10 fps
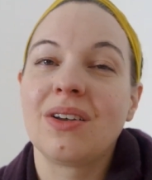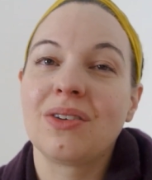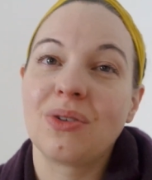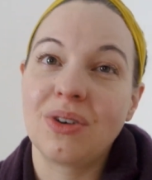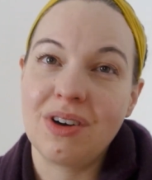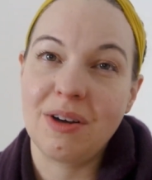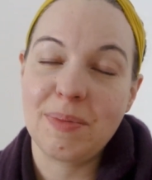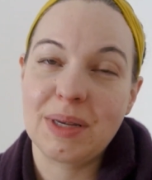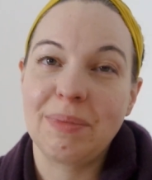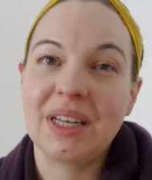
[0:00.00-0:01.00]

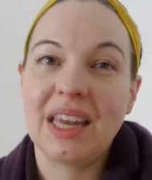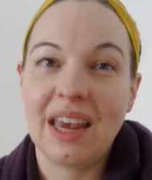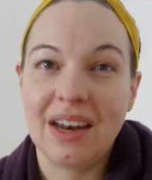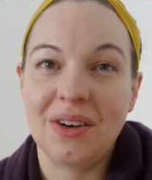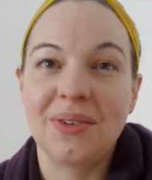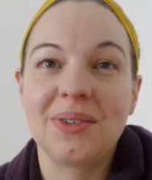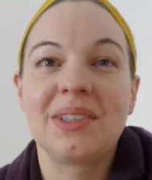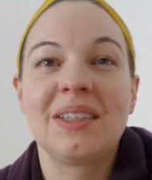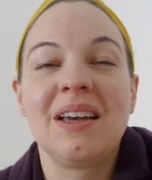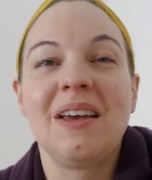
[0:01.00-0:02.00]
turnips,
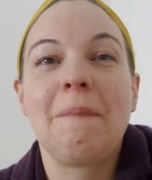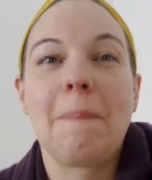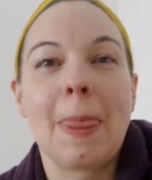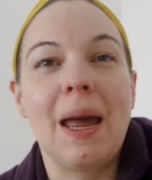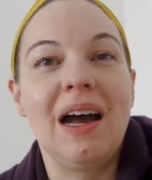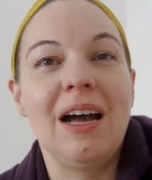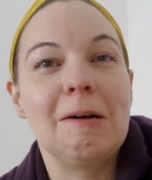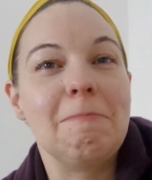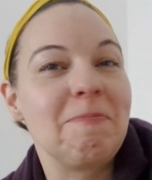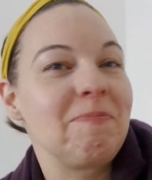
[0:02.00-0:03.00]
potatoes.
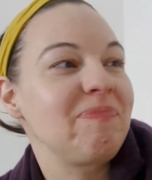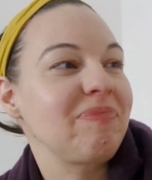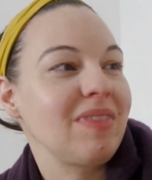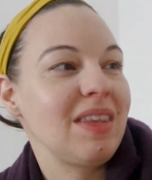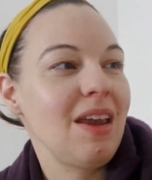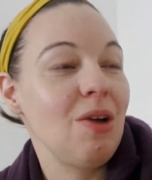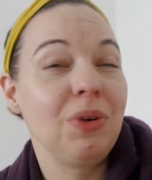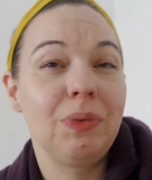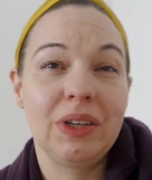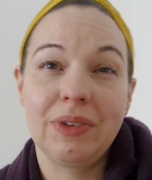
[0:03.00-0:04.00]
When
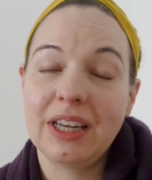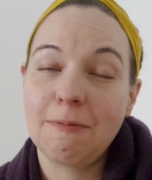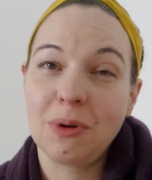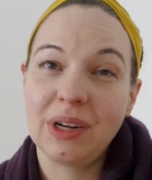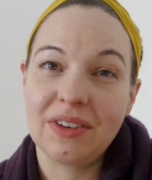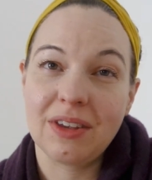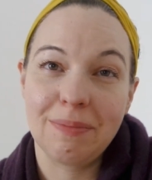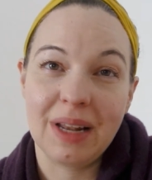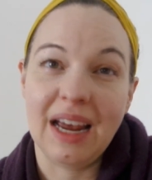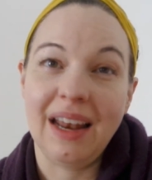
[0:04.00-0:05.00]
they pull out the
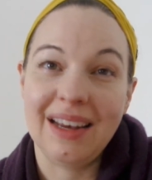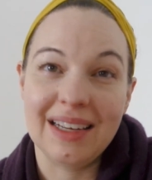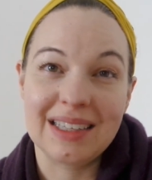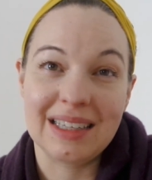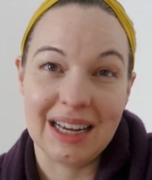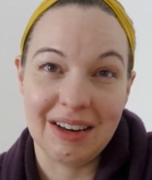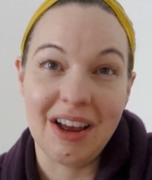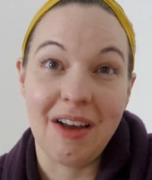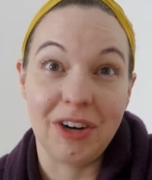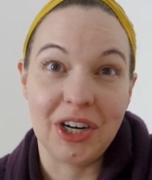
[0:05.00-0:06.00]
plant, it's
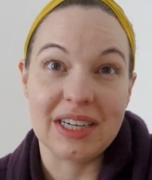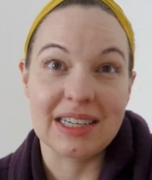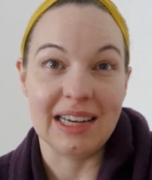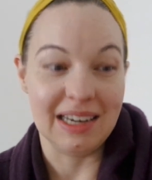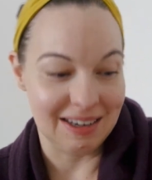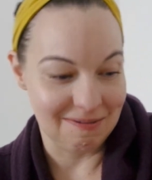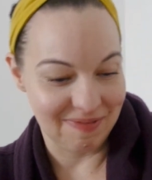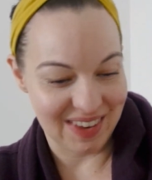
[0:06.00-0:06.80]
very exciting.